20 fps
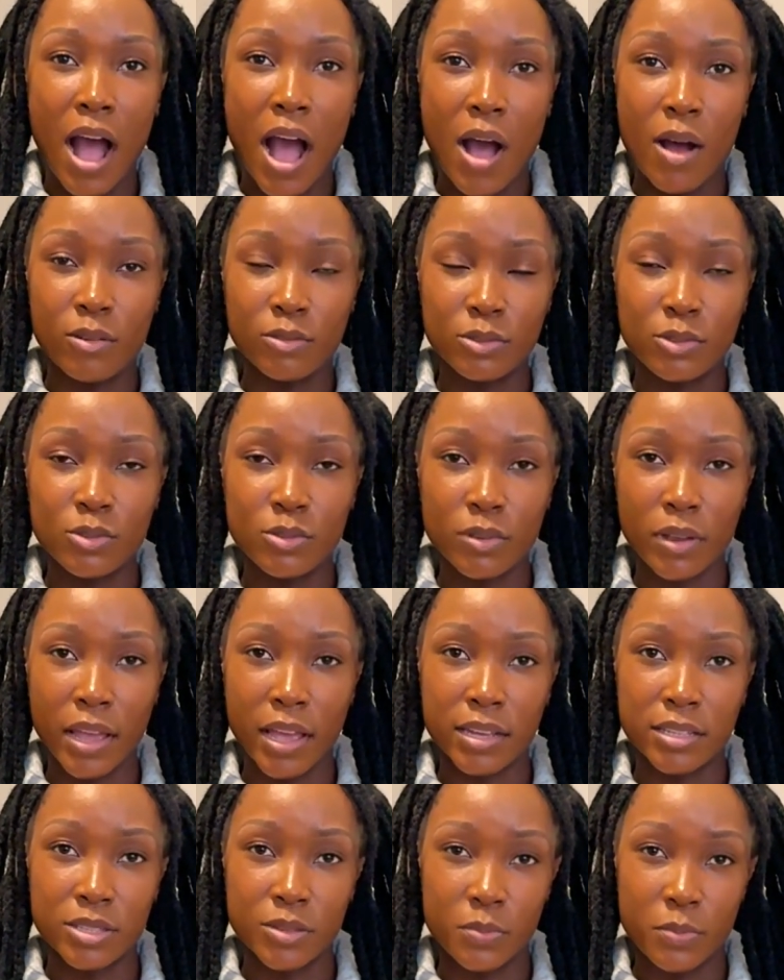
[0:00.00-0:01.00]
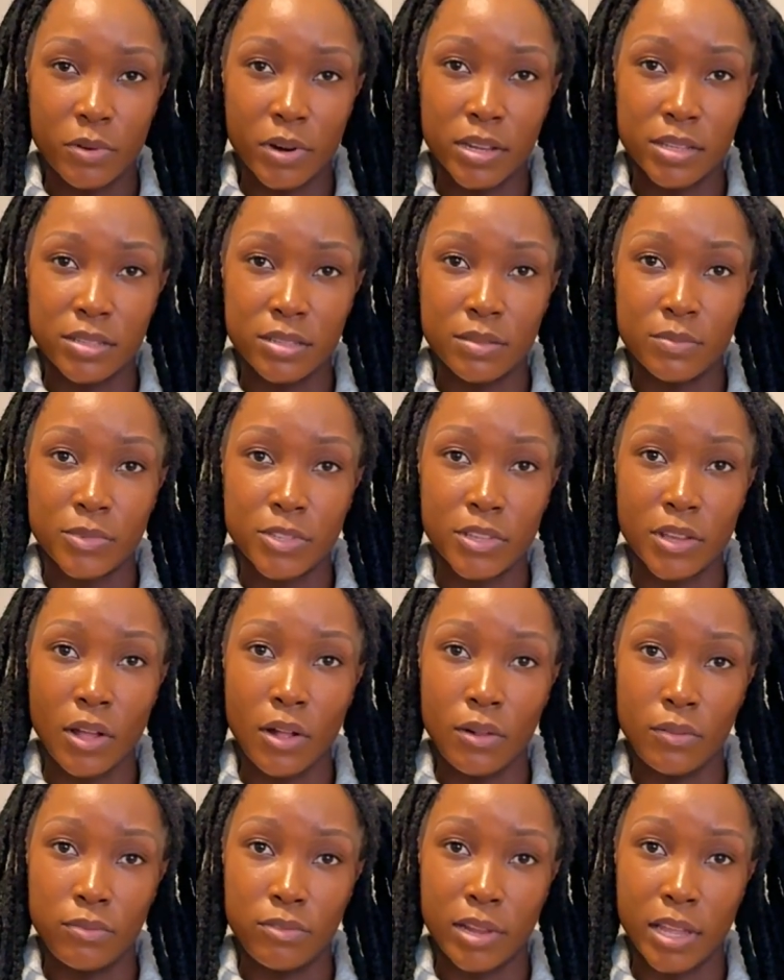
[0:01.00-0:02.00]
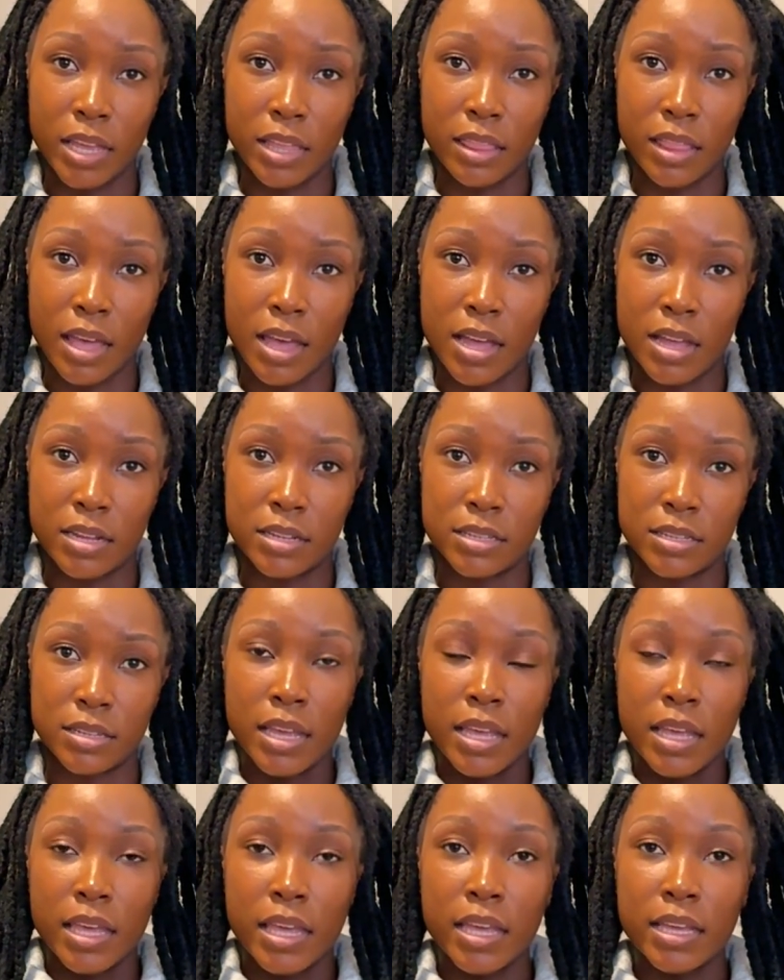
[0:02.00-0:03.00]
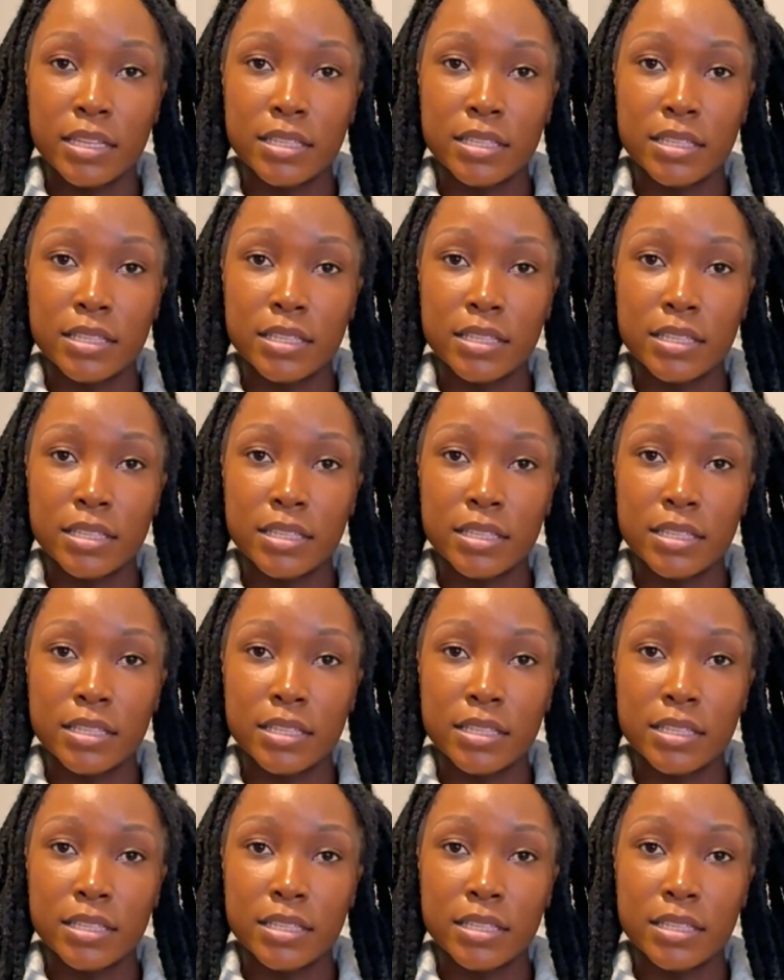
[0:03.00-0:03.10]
how to express himself like that. Sending